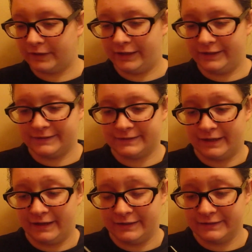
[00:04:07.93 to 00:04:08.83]
And it
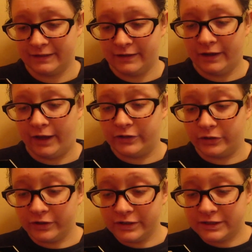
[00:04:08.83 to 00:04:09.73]
says a
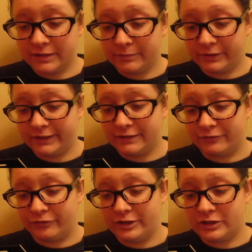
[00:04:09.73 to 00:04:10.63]
nourishing blend
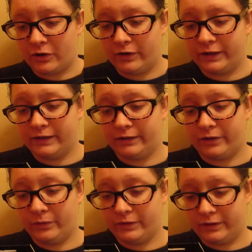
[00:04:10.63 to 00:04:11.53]
of rich argan and
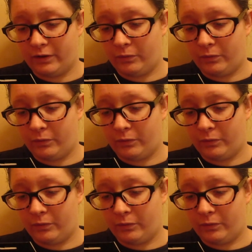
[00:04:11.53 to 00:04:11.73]
coconut